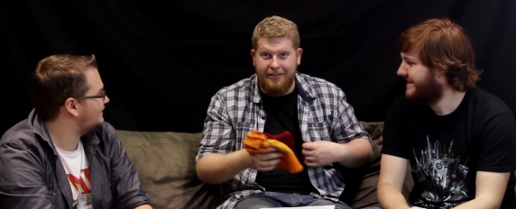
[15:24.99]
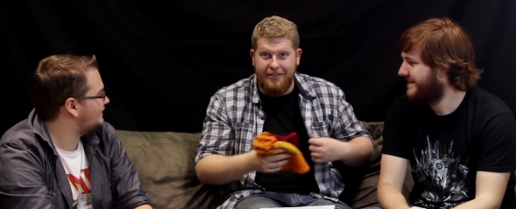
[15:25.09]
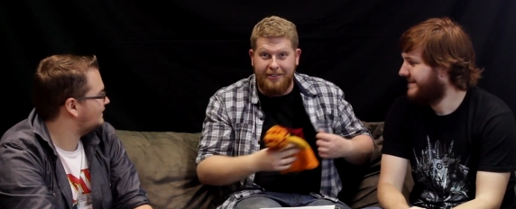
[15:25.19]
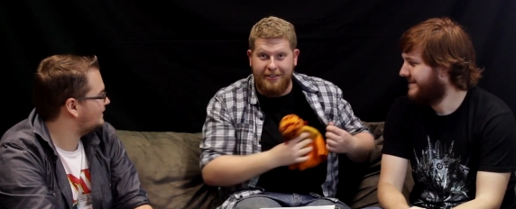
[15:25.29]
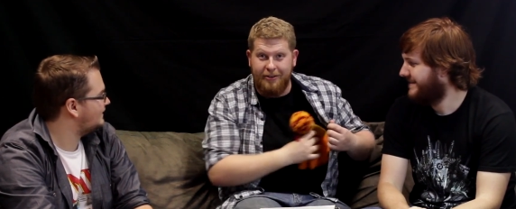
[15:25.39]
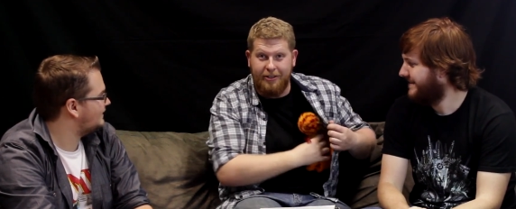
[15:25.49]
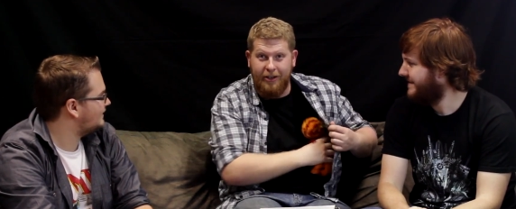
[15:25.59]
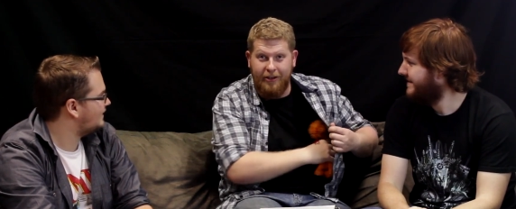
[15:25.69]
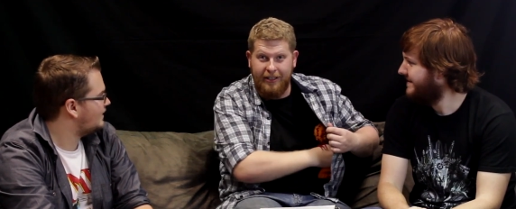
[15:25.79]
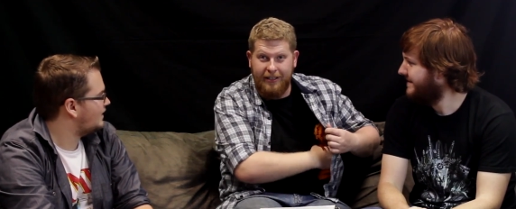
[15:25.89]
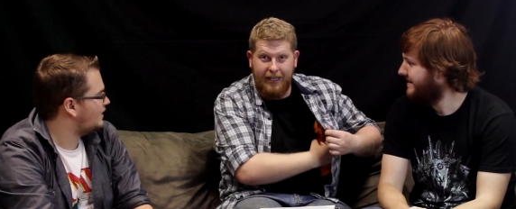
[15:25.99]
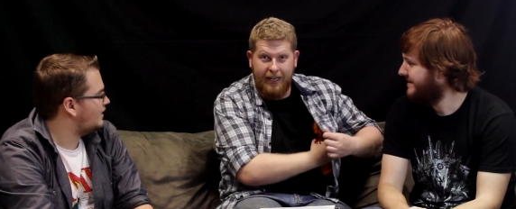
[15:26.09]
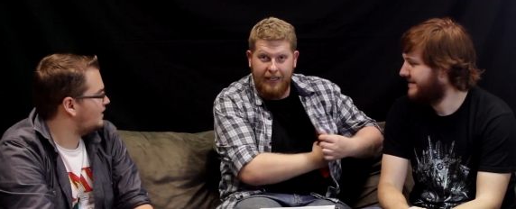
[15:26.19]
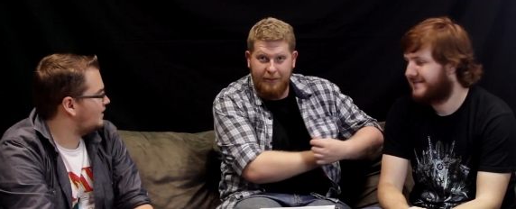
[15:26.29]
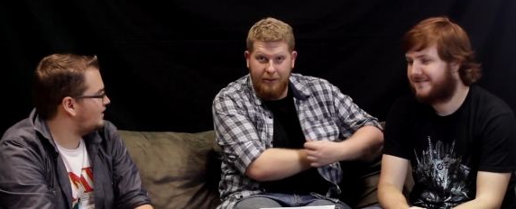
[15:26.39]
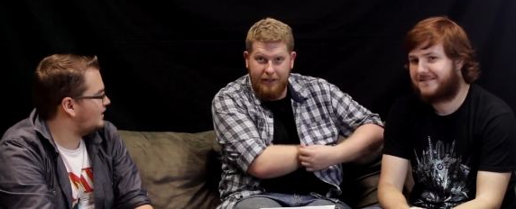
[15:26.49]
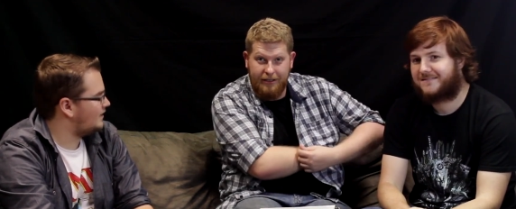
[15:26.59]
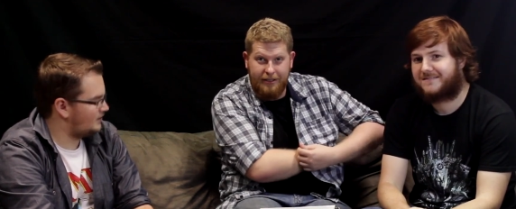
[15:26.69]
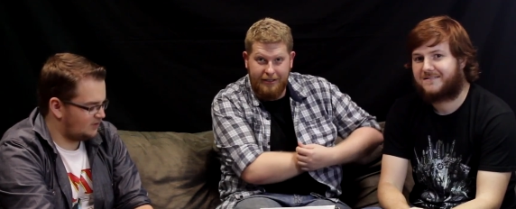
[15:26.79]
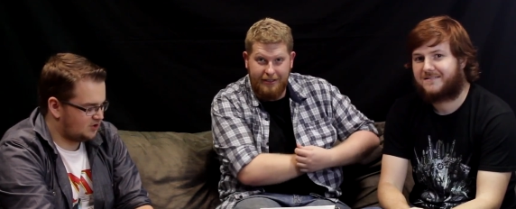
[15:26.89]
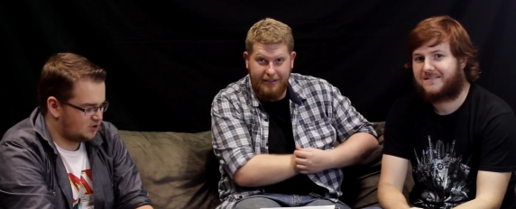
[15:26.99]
Speaker 1: this is not going anywhere.
Speaker 2: It's a